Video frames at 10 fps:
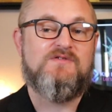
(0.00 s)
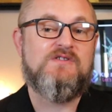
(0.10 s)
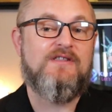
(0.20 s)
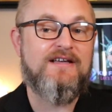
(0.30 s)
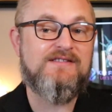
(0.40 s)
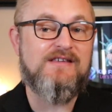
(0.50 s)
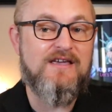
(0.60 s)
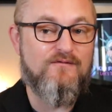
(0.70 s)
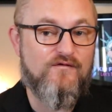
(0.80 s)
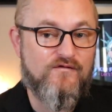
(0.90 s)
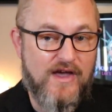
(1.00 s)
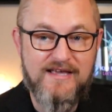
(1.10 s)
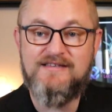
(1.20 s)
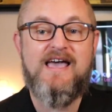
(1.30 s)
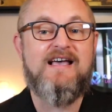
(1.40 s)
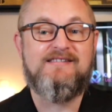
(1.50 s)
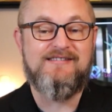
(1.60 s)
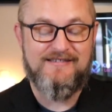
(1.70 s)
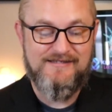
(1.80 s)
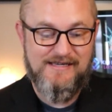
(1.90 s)
So that's a
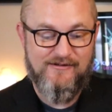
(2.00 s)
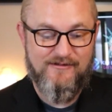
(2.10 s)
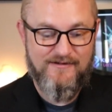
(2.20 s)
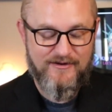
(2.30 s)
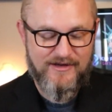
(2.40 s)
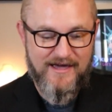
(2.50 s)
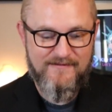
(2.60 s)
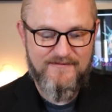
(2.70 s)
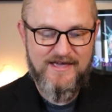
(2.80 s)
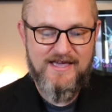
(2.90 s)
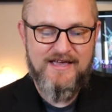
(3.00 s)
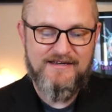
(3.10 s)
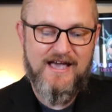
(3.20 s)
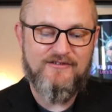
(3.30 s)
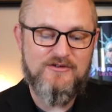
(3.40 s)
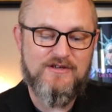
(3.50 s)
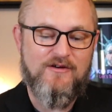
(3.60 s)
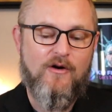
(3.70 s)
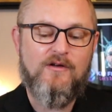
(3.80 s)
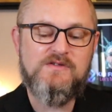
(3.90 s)
fantastic deal, okay? Now, you can
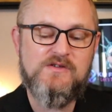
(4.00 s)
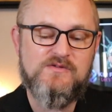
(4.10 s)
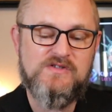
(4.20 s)
also